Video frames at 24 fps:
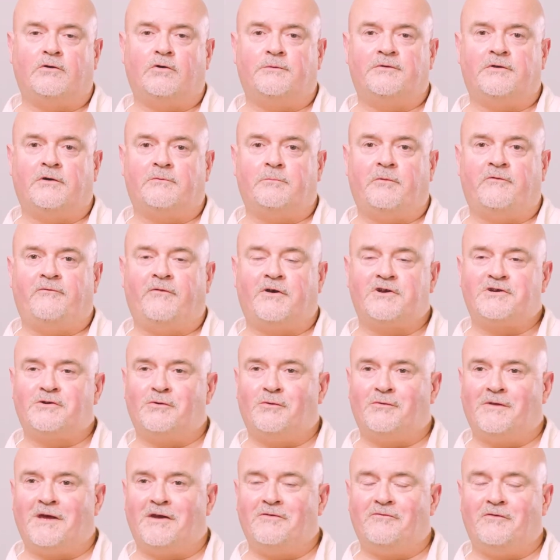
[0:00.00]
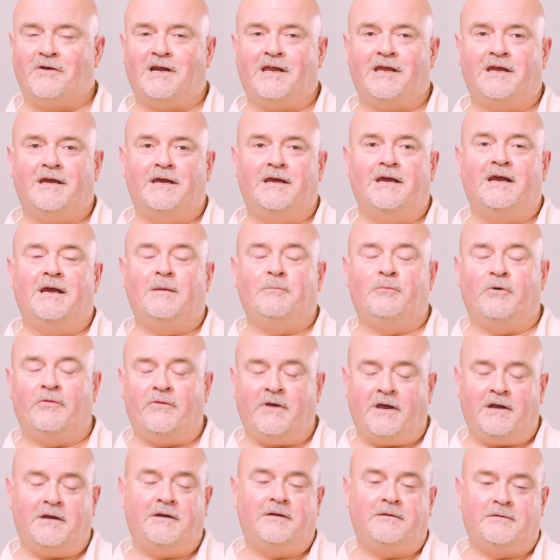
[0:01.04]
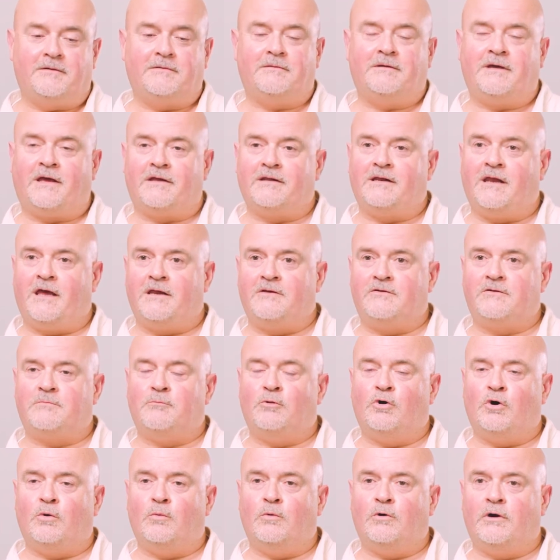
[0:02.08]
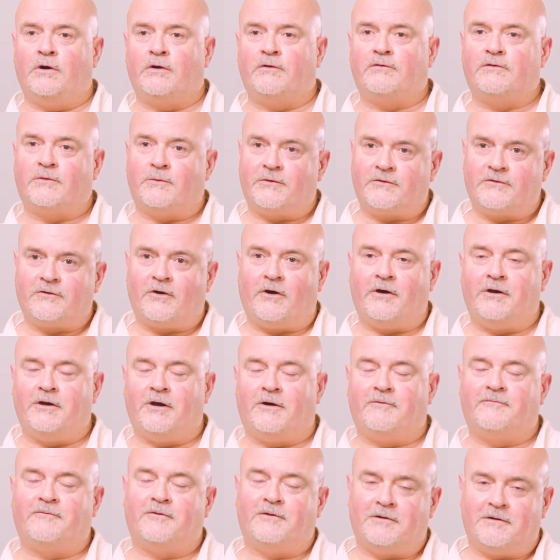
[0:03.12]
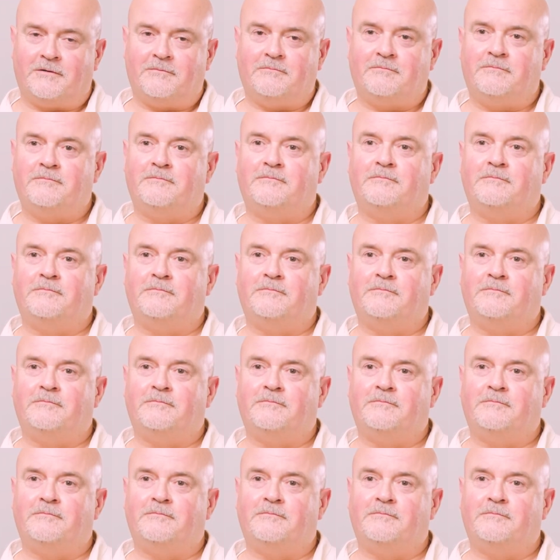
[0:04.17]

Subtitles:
call myself professional then really, but then that led to more work, so I signed off, and